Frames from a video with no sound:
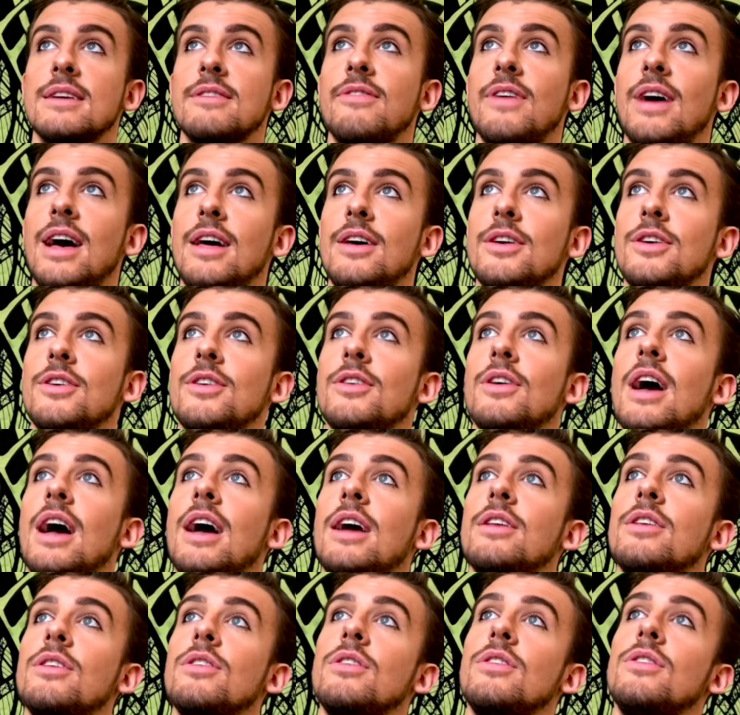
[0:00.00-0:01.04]
value
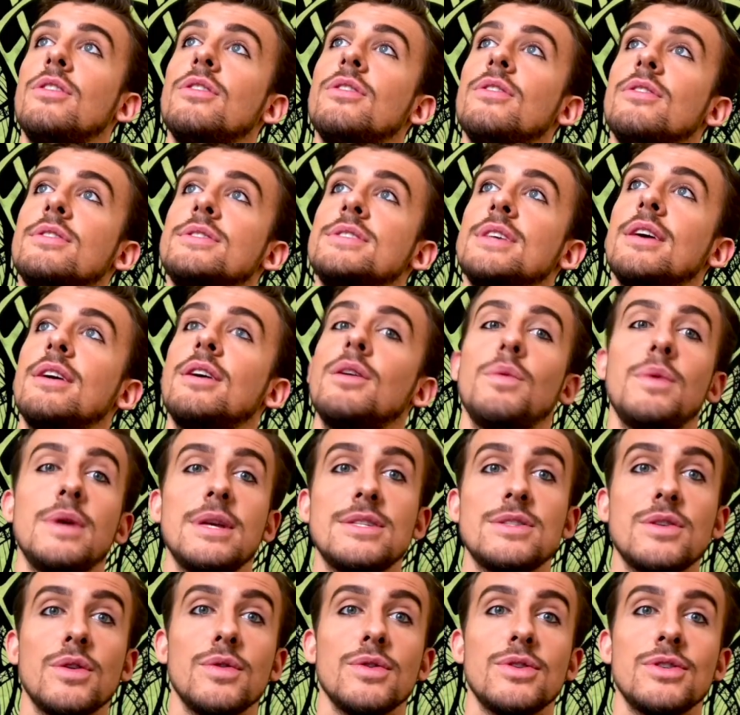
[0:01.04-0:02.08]
and you take away
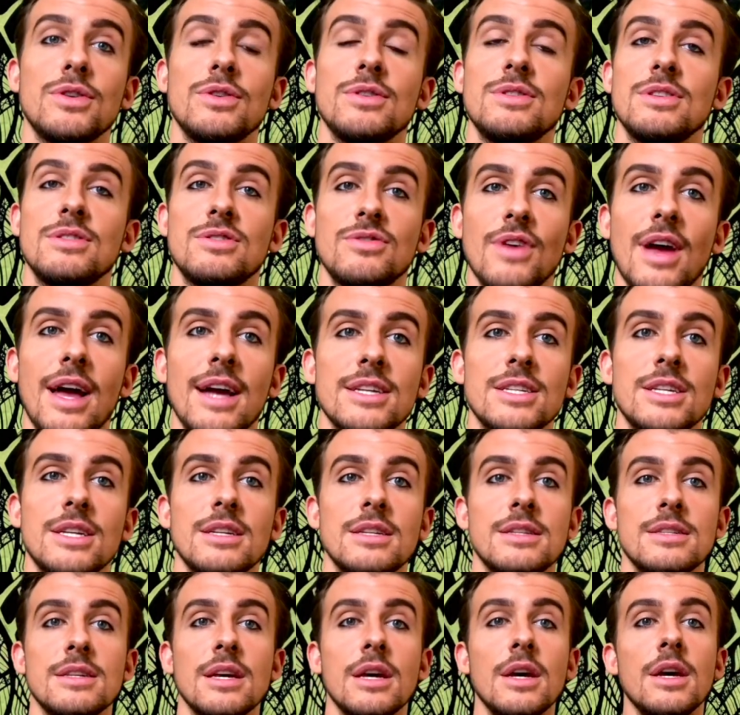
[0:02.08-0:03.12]
social
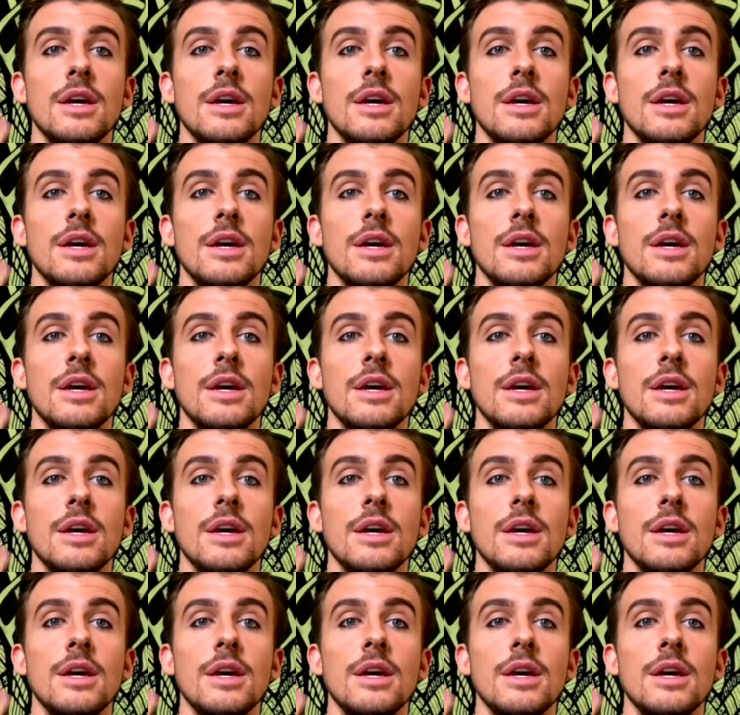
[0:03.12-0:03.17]
distractions,